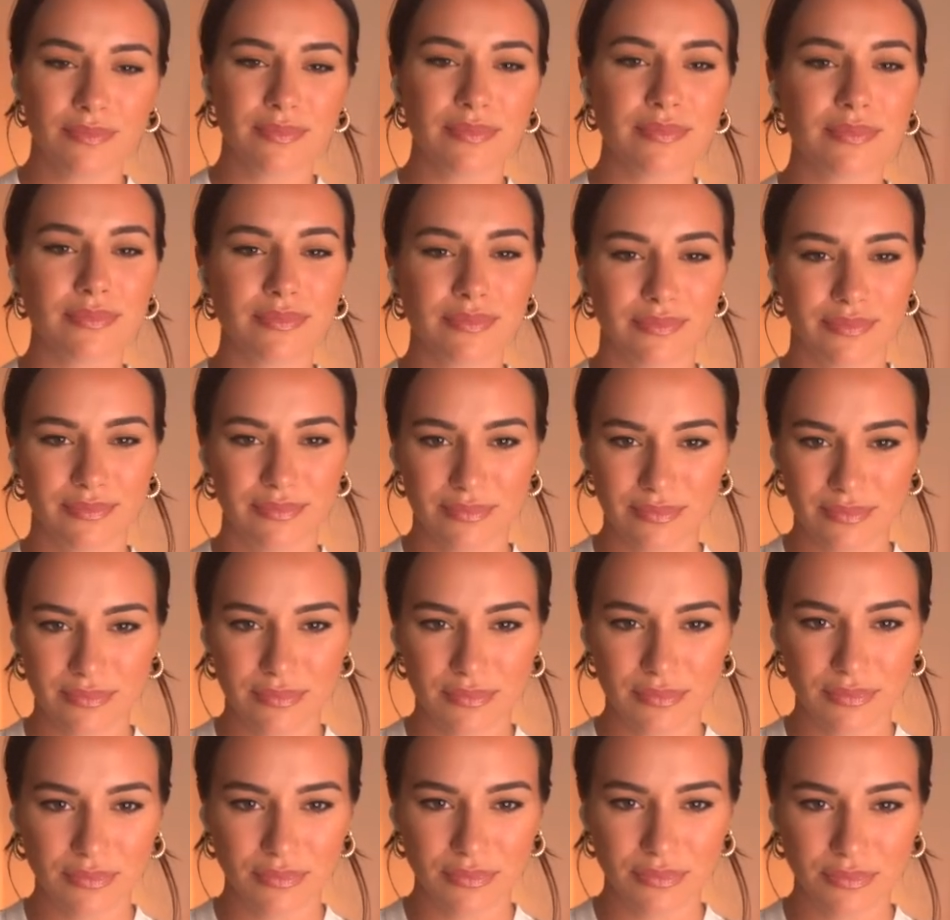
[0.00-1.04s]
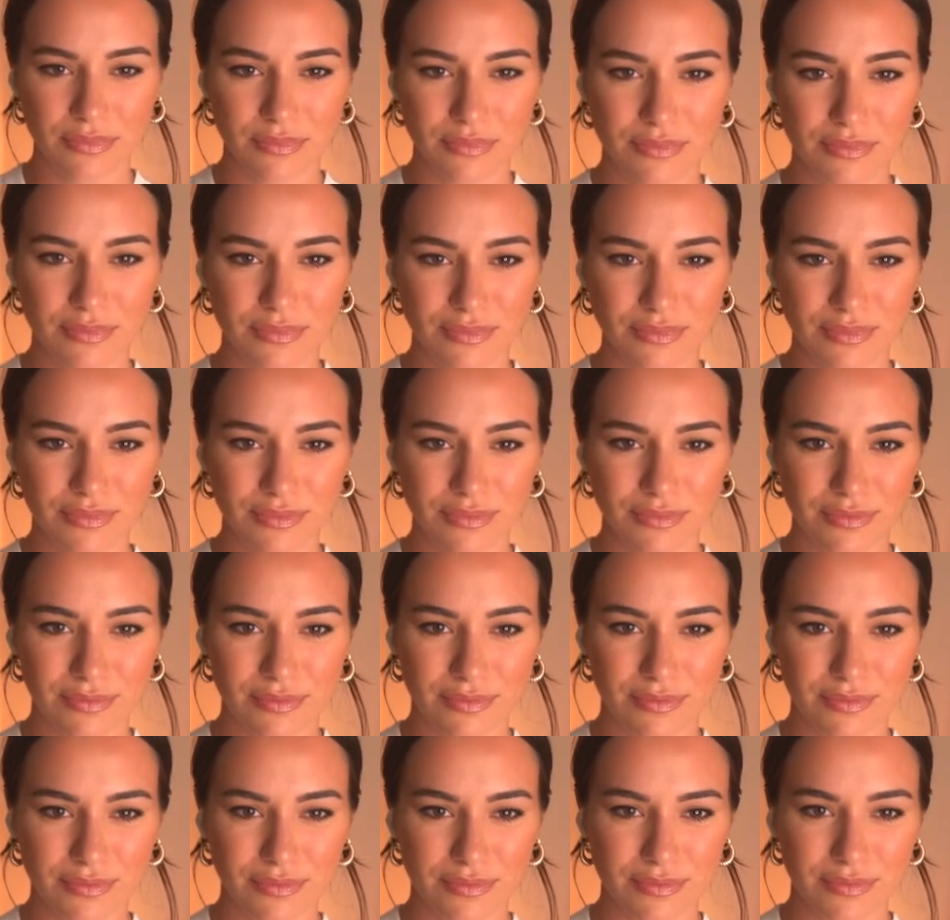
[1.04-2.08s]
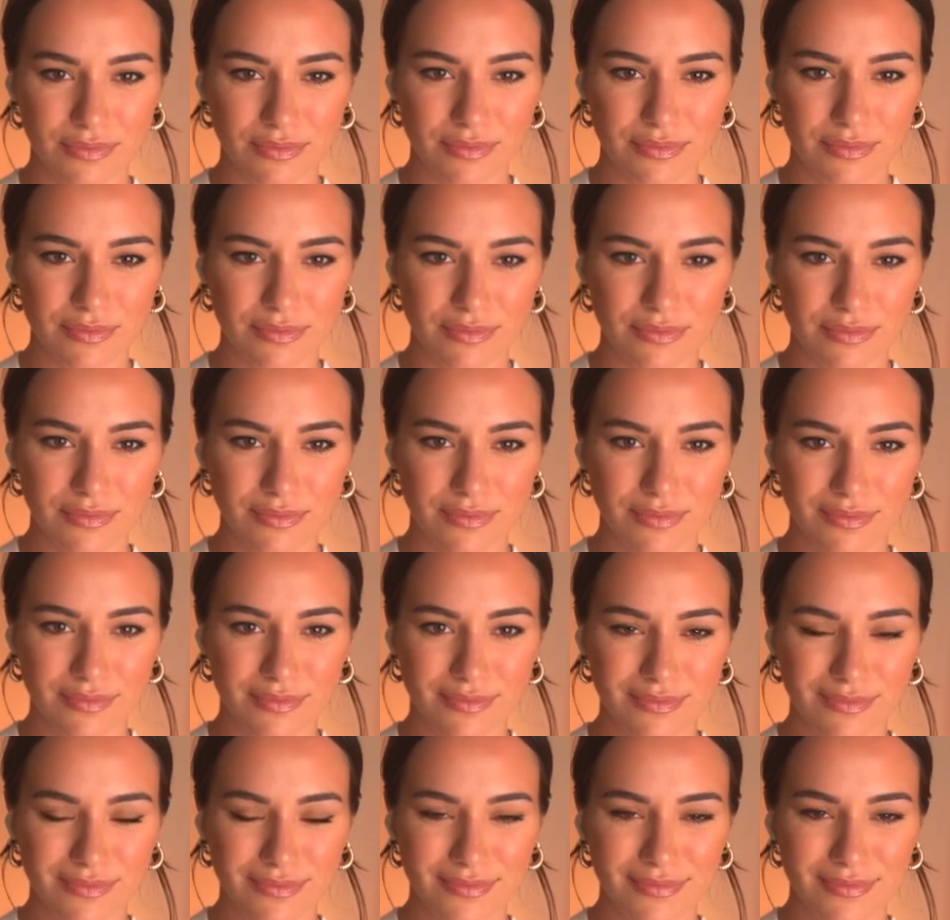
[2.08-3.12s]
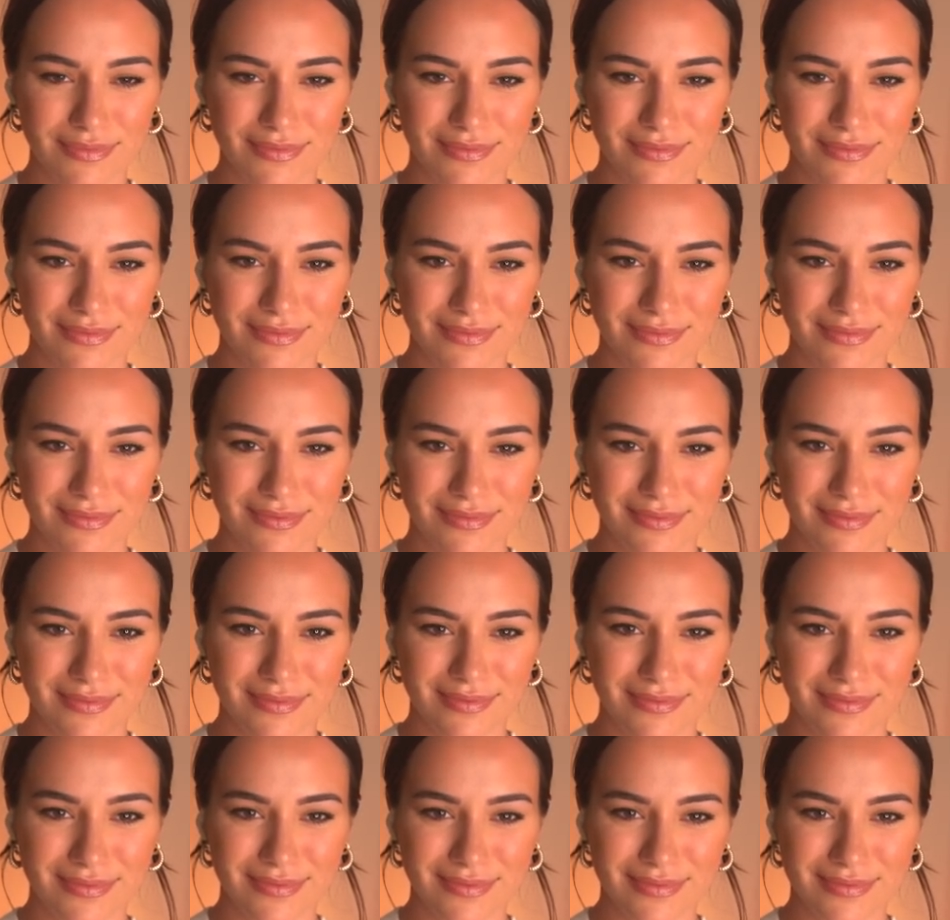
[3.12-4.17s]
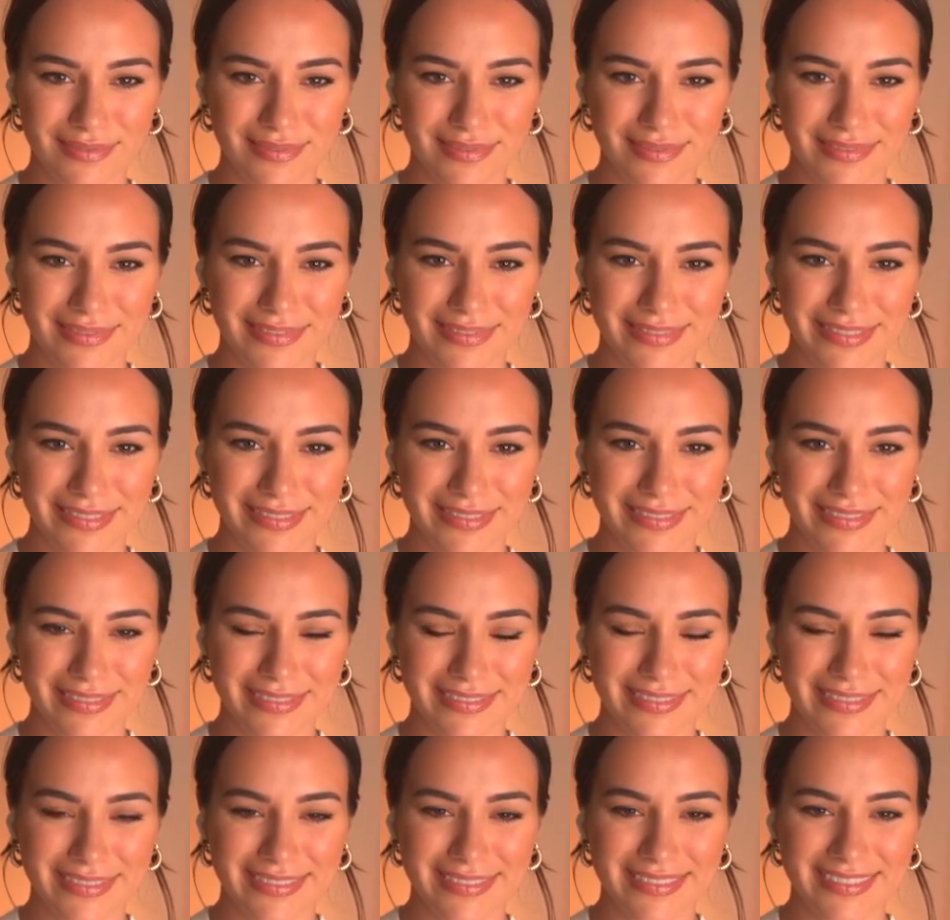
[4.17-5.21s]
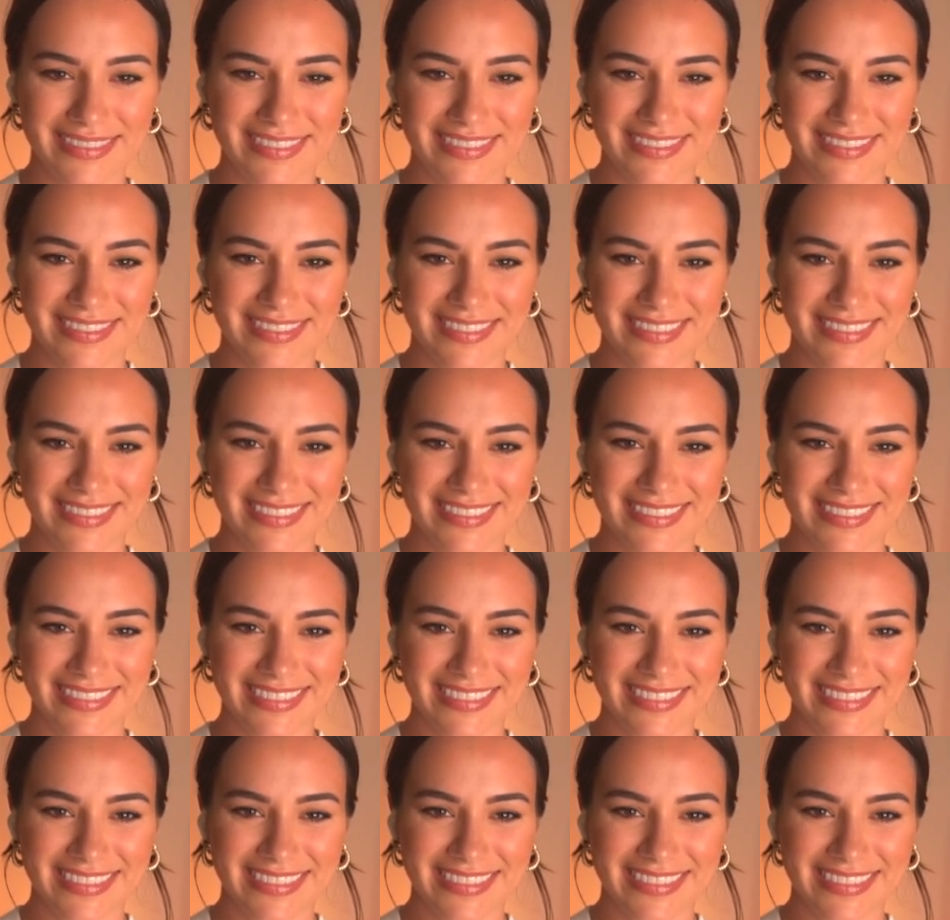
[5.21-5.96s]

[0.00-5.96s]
The person shown says nothing.